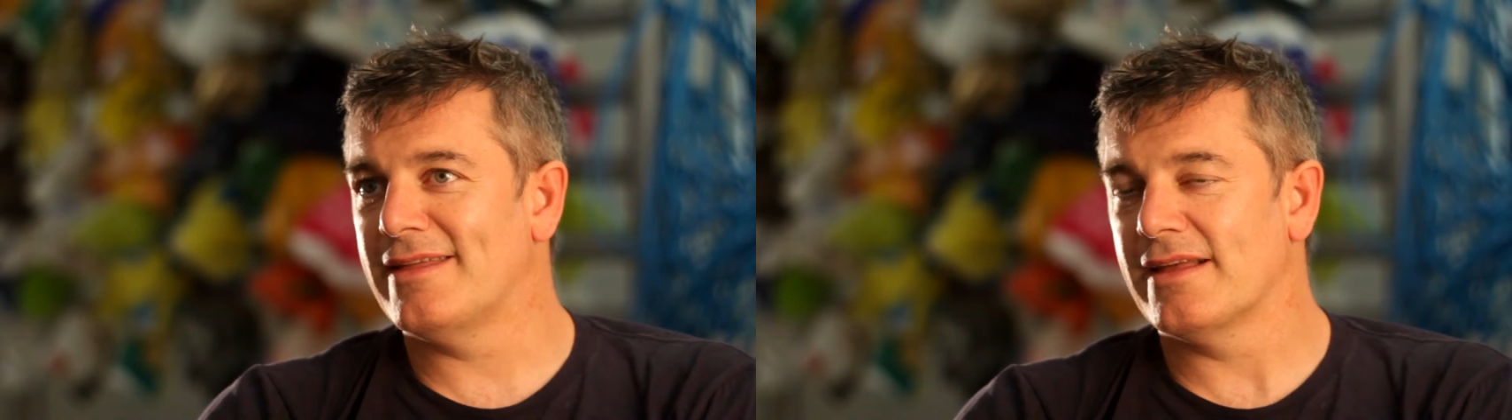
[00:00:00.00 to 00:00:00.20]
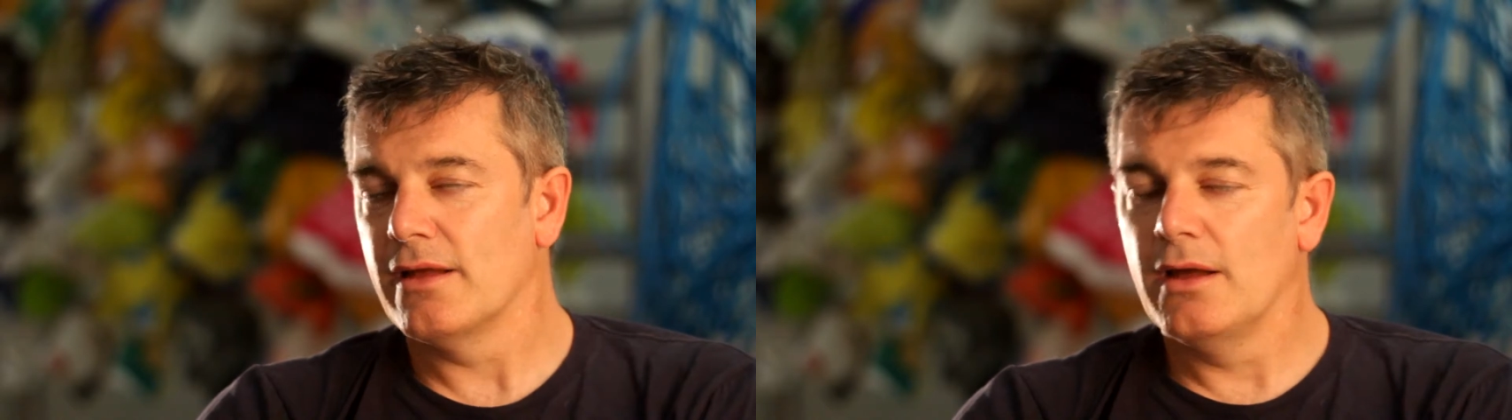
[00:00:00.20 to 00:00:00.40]

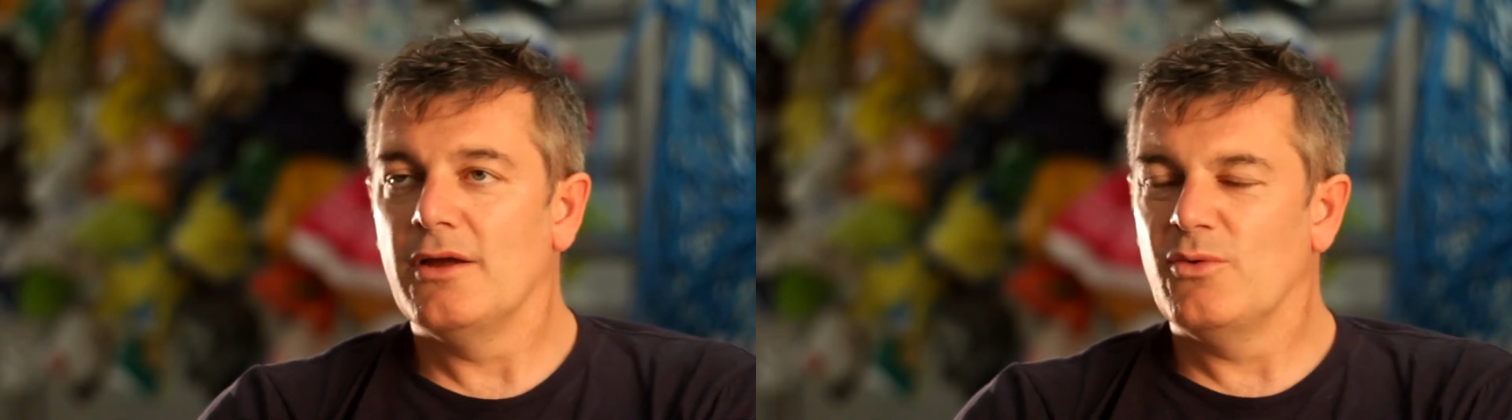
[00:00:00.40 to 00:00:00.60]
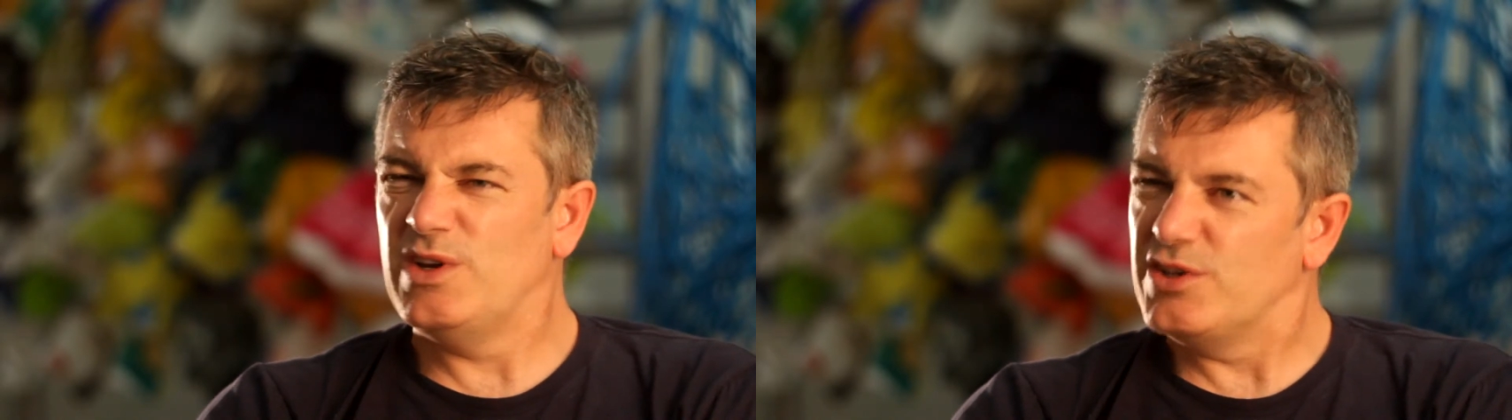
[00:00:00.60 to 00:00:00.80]
think,
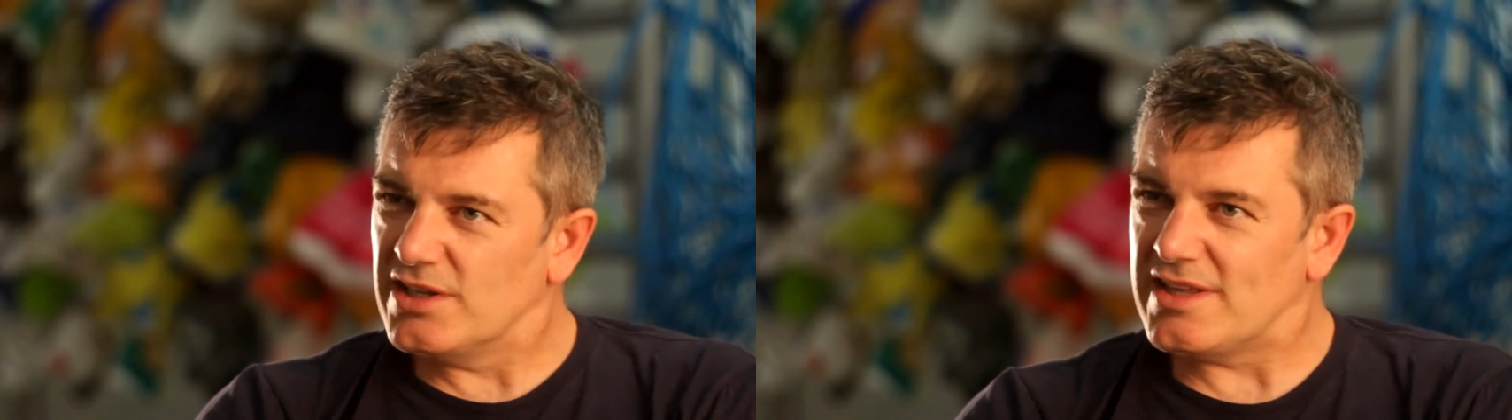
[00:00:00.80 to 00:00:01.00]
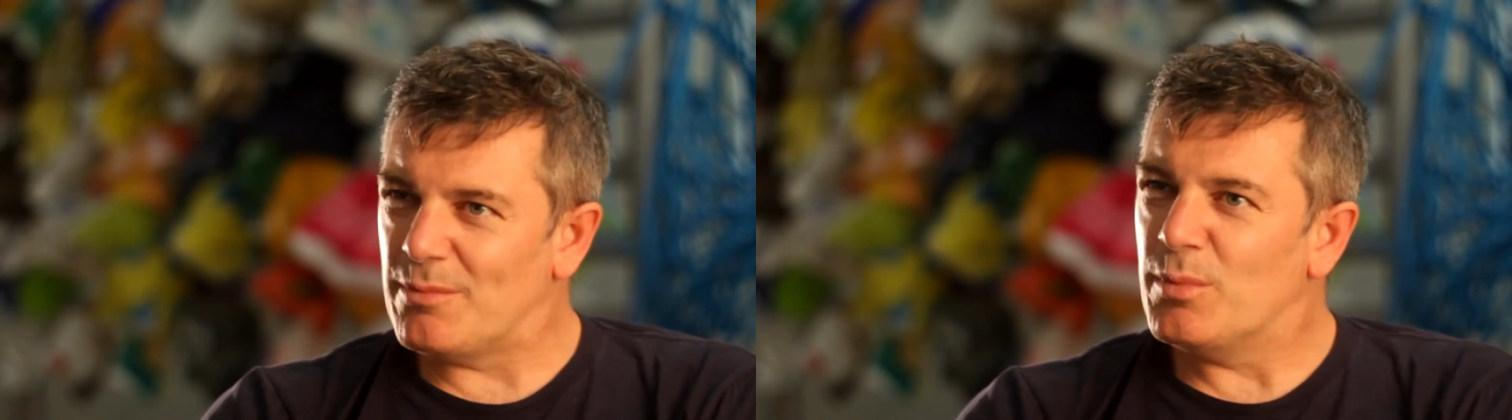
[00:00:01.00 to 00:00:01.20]
we should
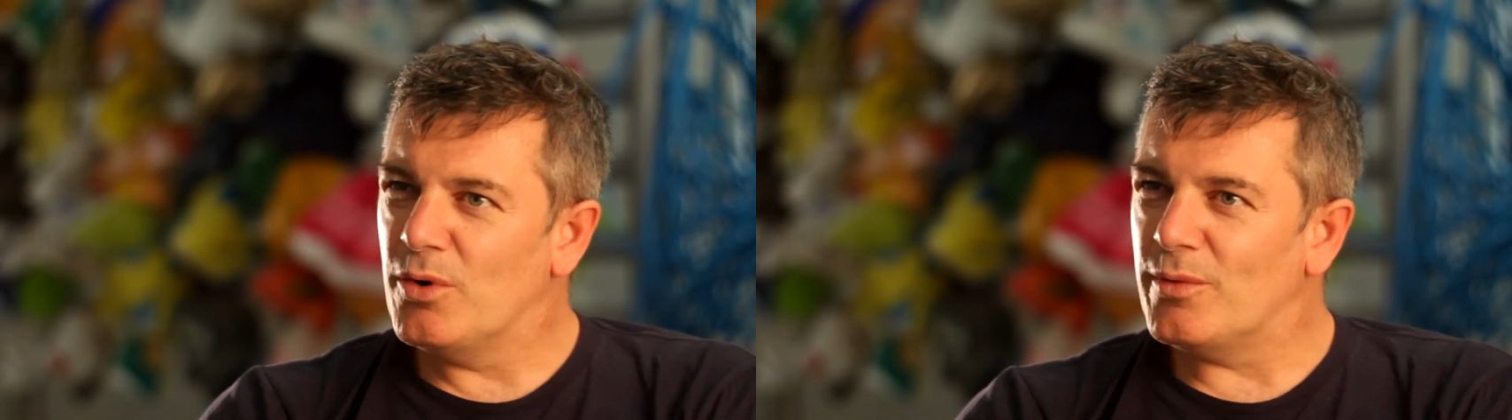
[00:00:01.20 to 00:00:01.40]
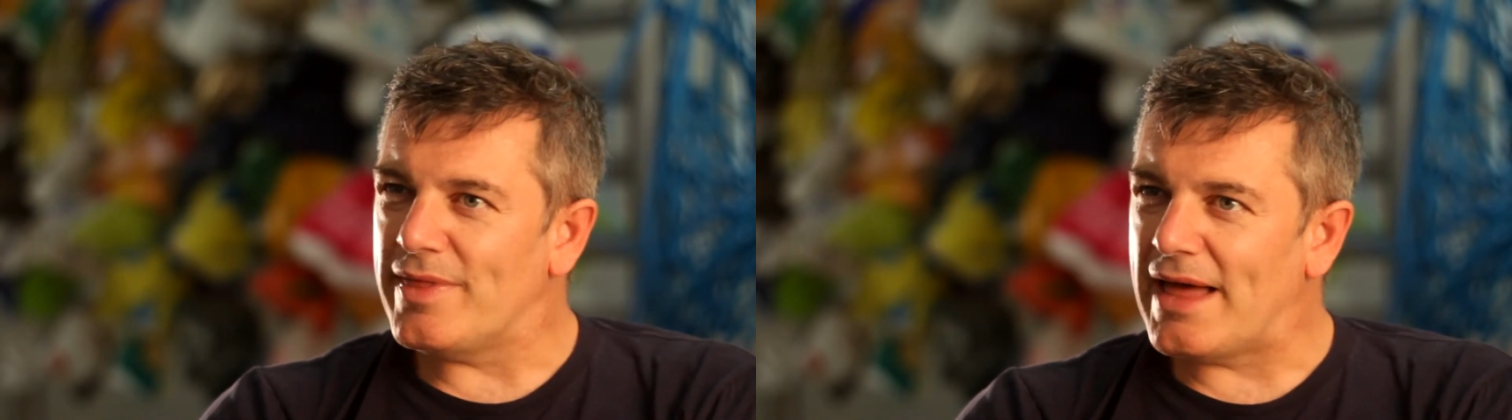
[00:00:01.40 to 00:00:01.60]
have done
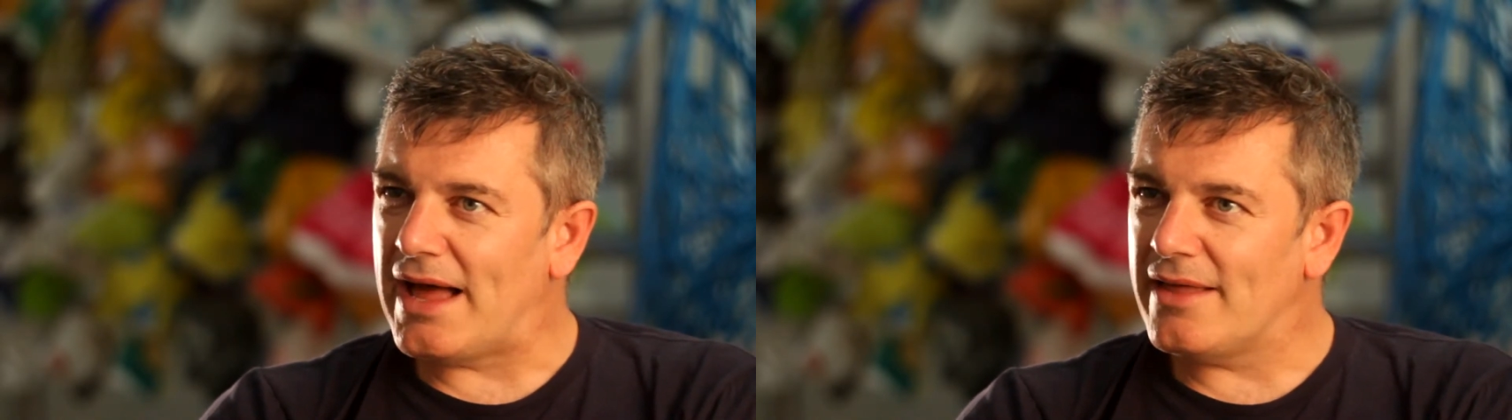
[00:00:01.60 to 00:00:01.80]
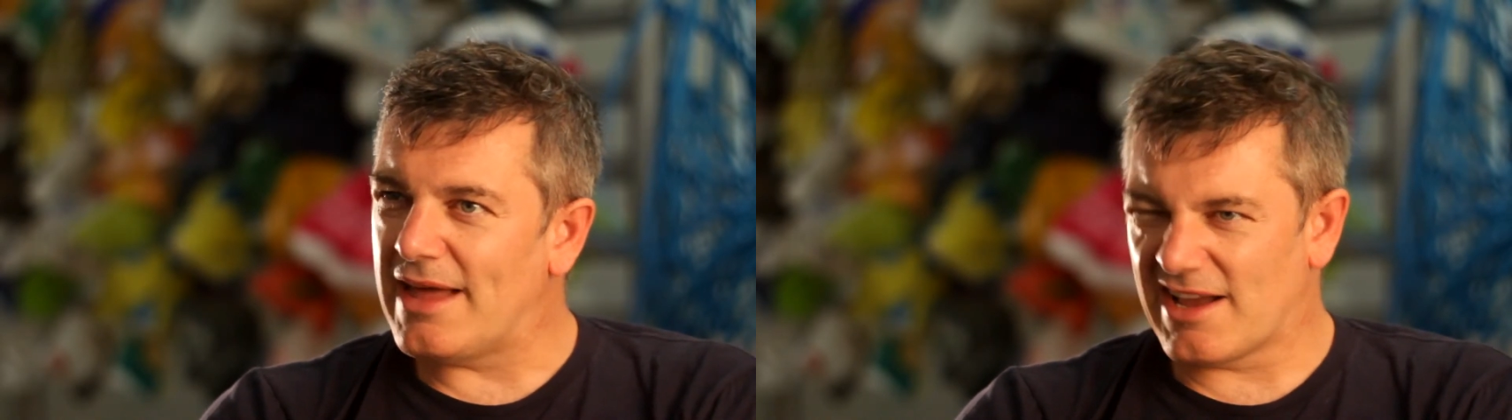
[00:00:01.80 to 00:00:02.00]
more with that.